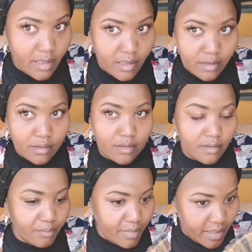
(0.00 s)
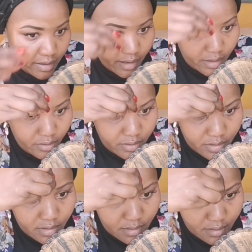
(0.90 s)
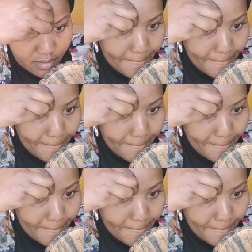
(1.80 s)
Then blend out.